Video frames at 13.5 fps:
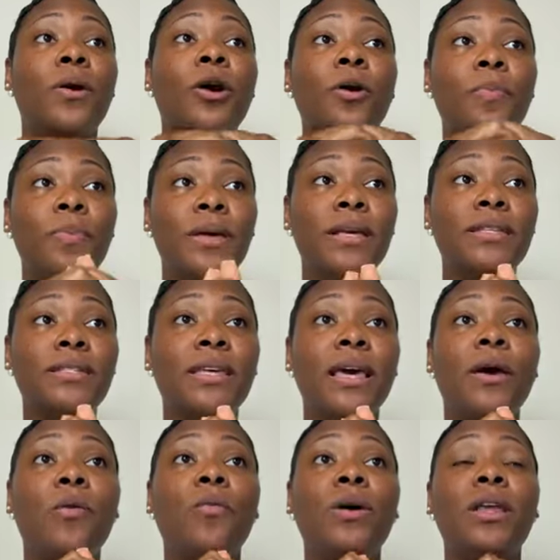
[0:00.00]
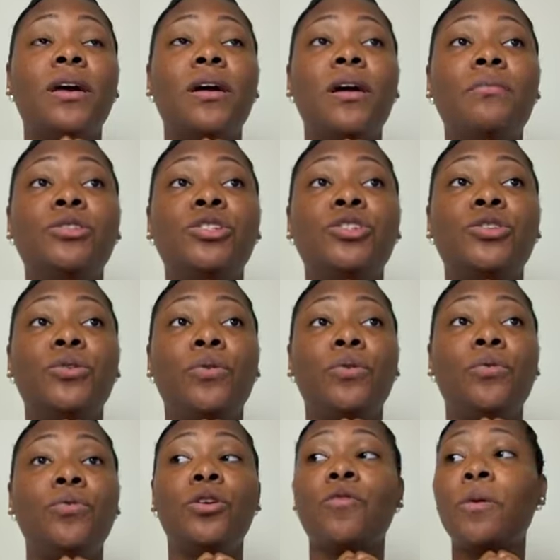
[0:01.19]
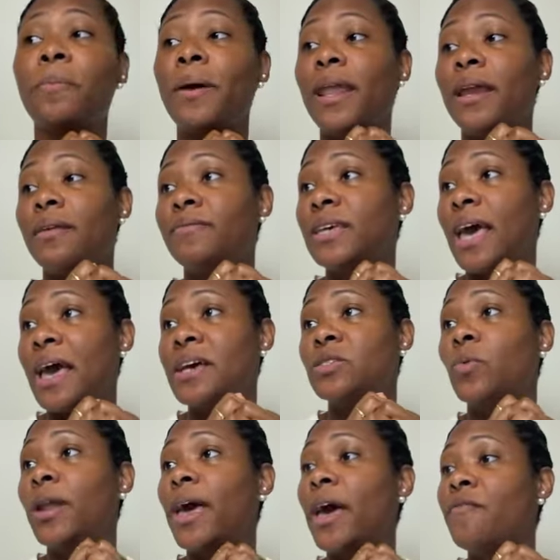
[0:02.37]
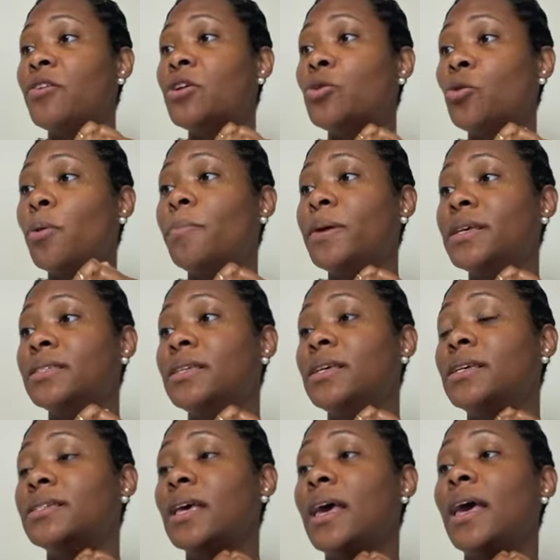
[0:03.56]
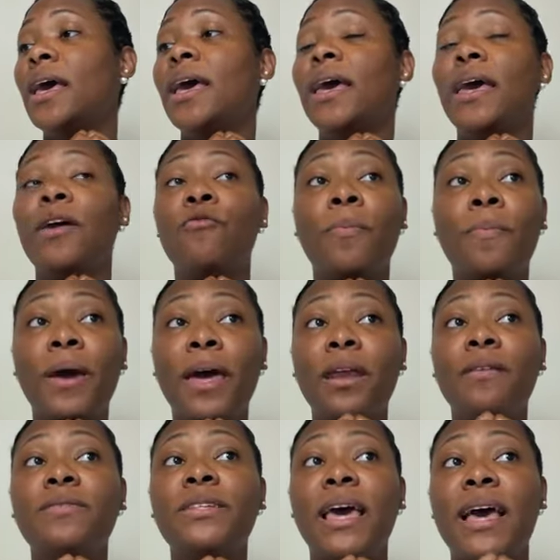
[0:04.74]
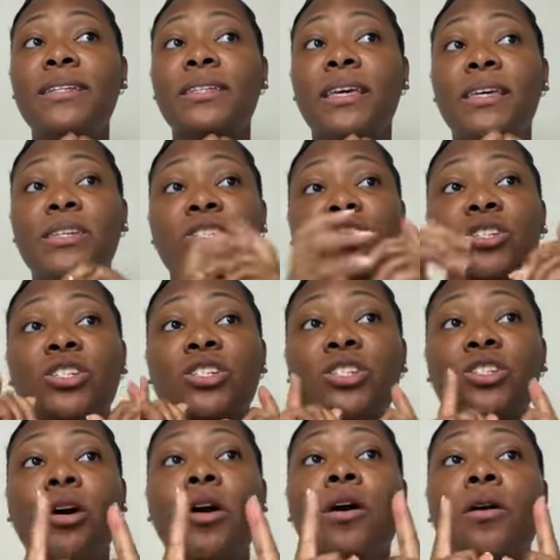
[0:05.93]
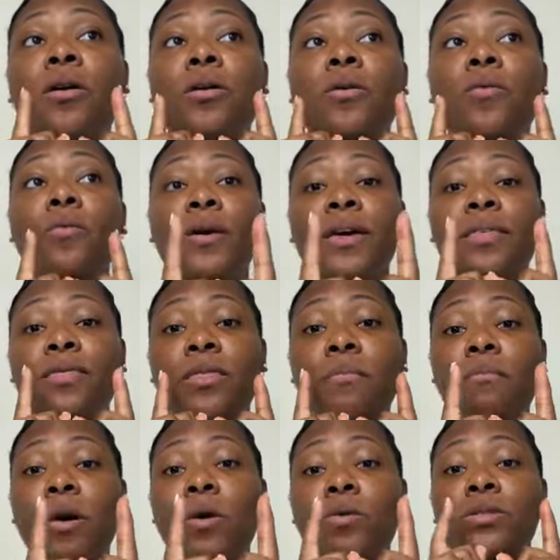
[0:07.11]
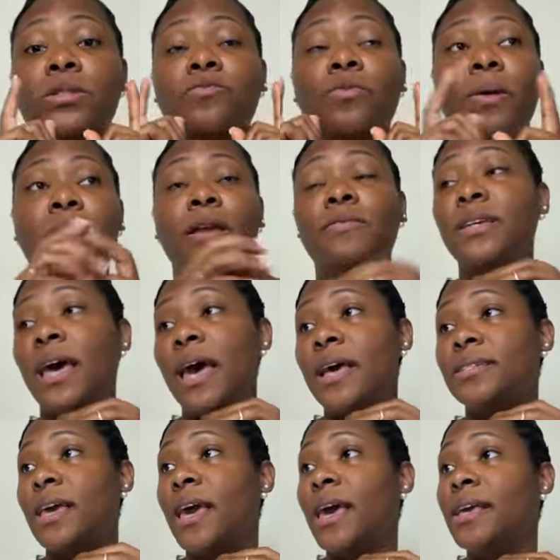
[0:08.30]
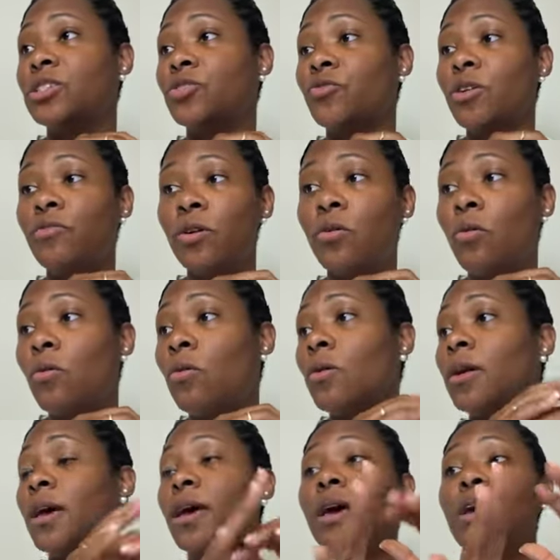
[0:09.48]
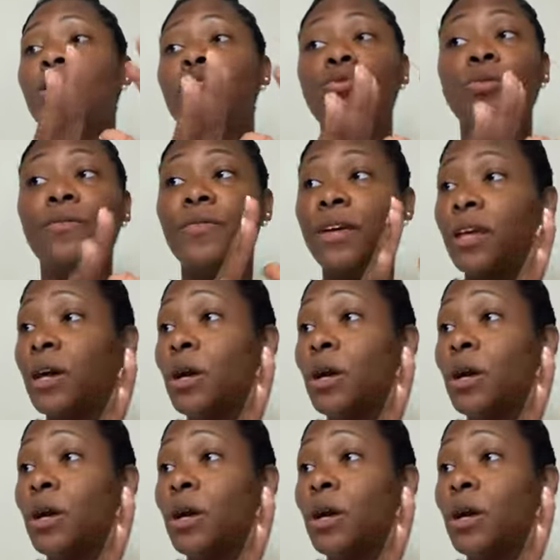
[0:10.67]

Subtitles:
purpose when it comes to your repetitive tasks. Whatever your business repetitive task is, just start with the most repetitive task and screen record, do a